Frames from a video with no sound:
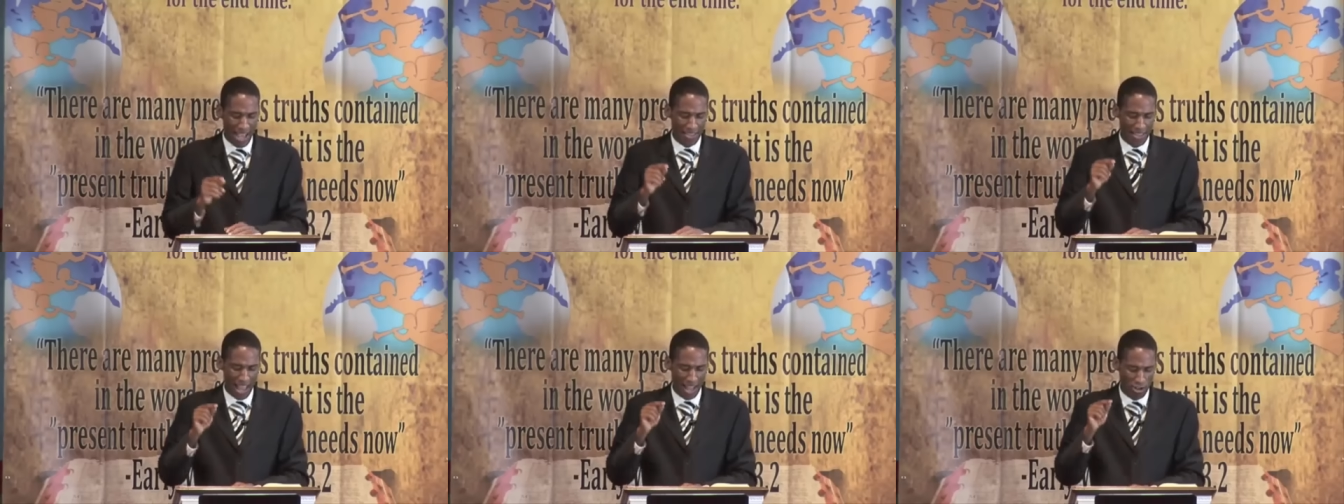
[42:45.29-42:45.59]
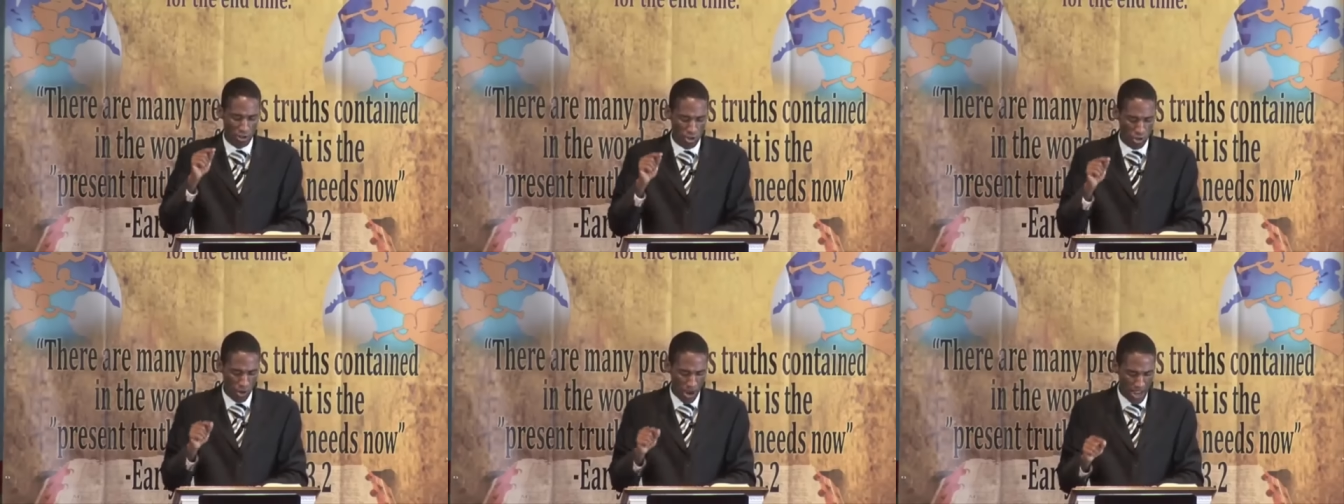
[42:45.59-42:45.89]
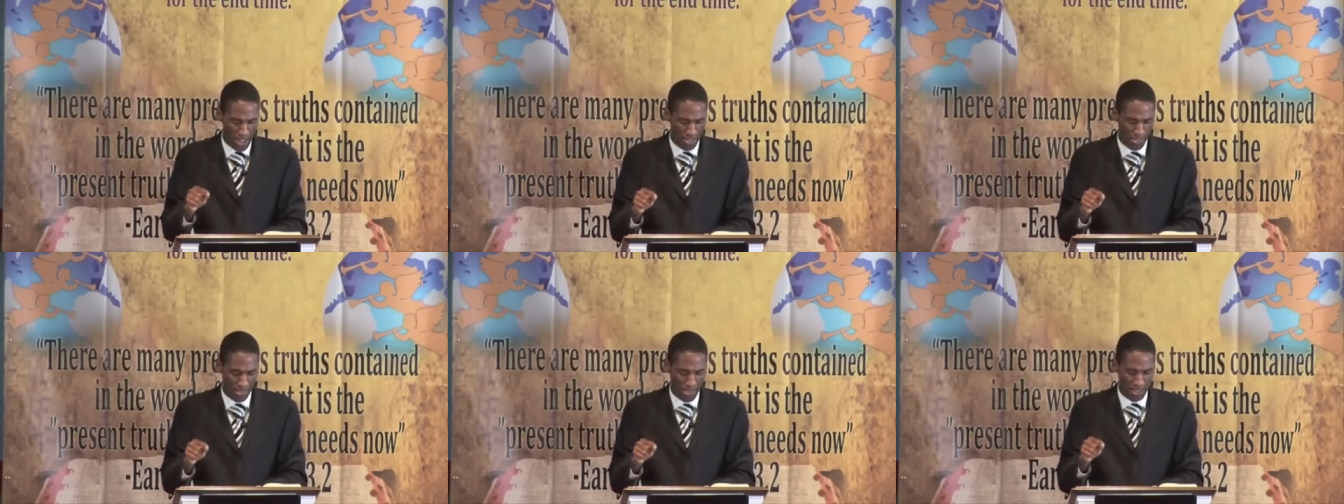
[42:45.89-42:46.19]
That
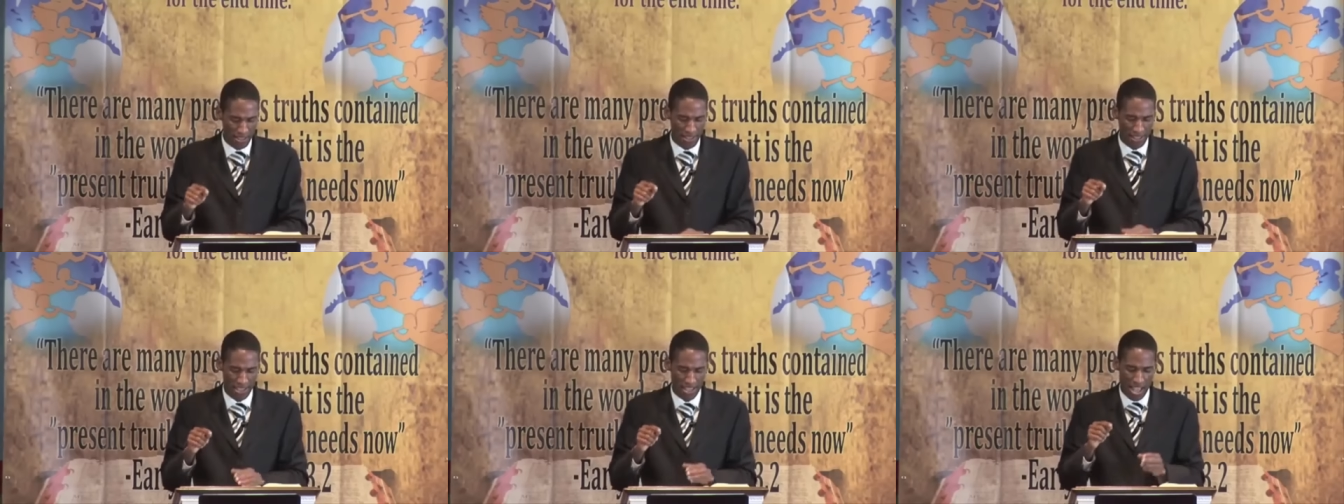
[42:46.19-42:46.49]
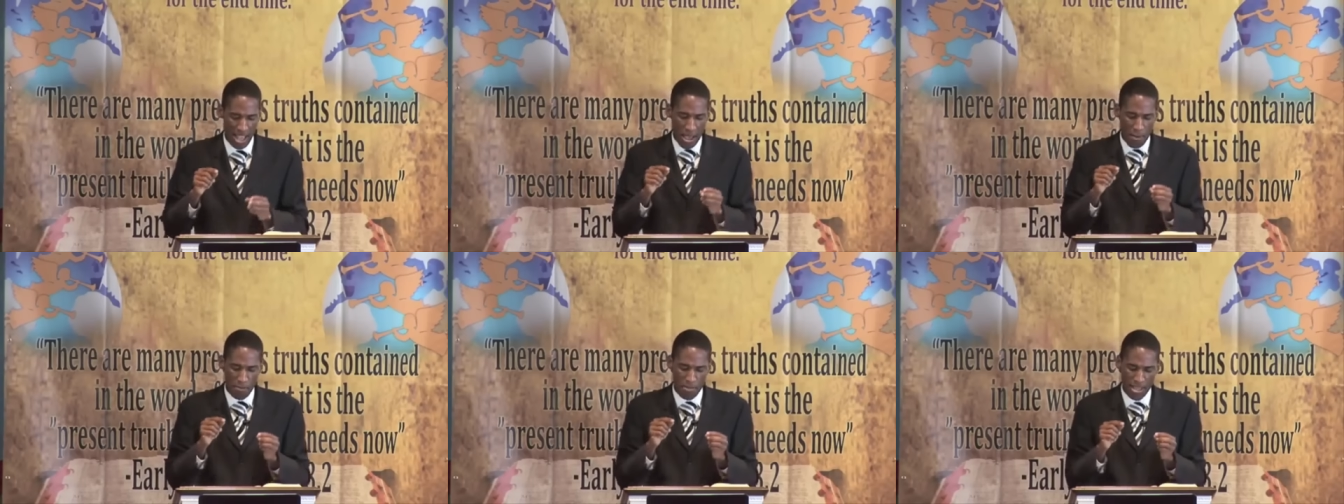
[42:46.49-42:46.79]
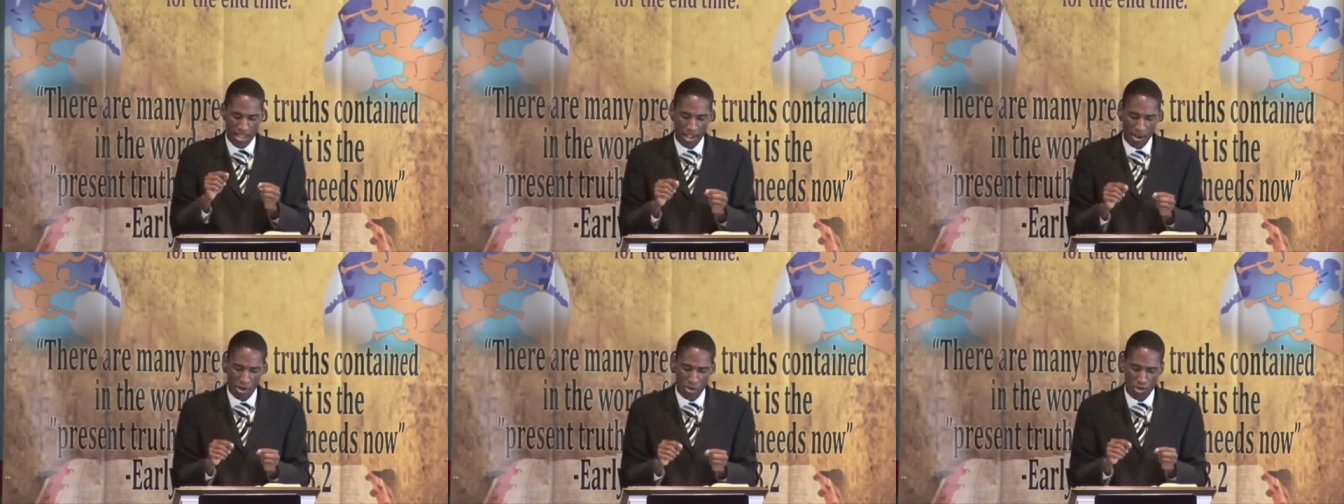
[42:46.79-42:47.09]
great city
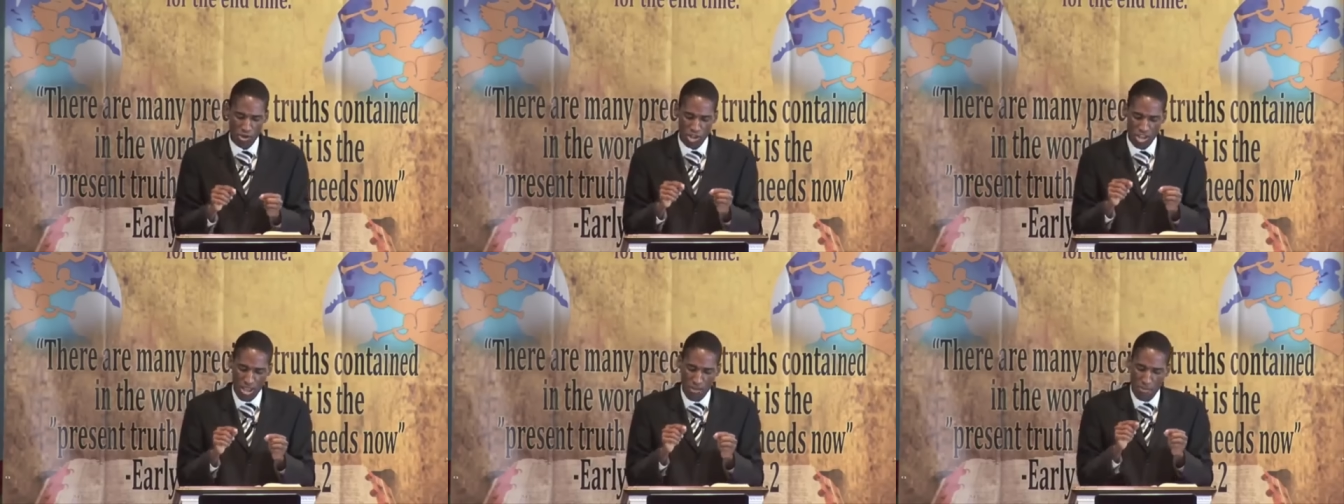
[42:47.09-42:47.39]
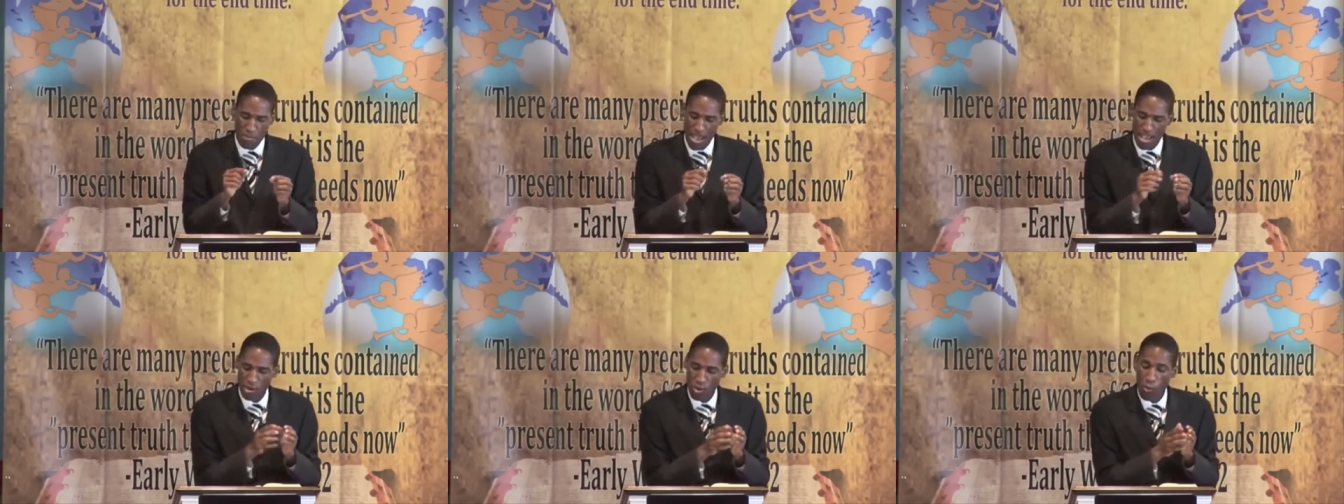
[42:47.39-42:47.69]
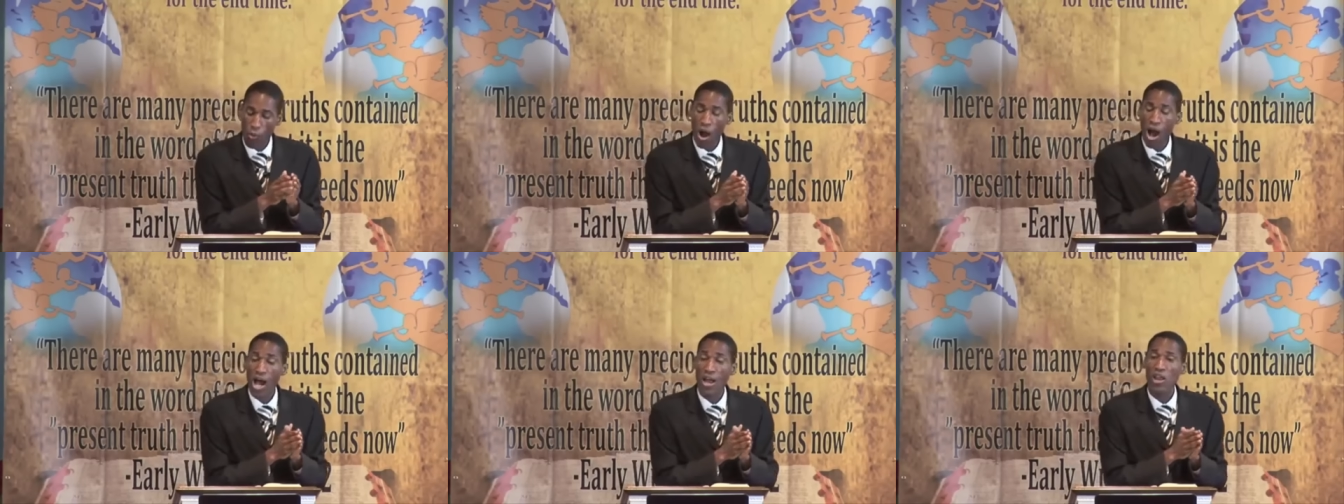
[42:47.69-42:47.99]
because she made
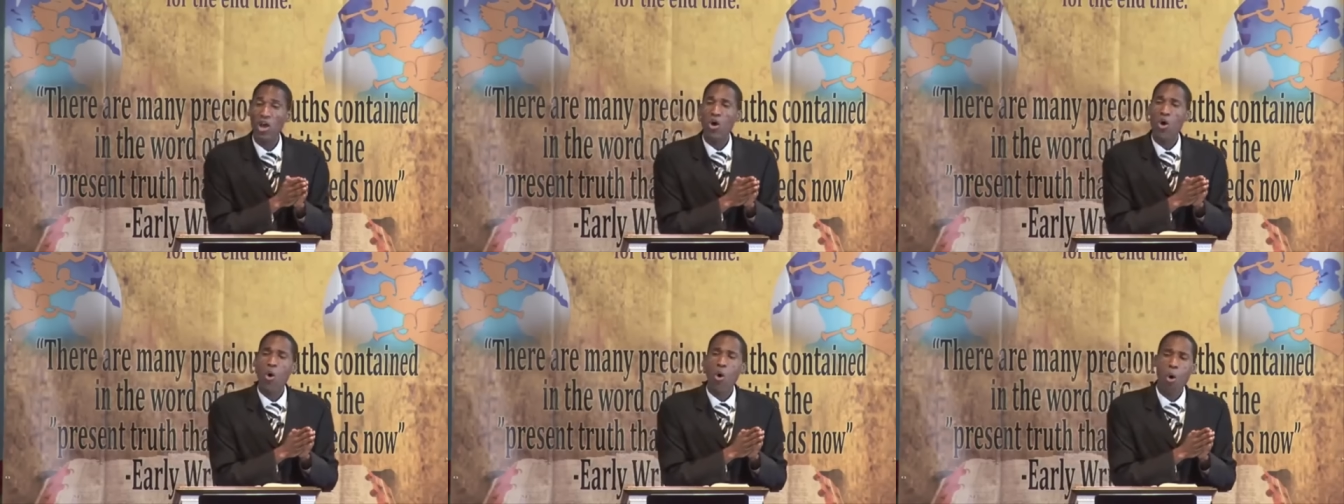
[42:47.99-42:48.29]
what?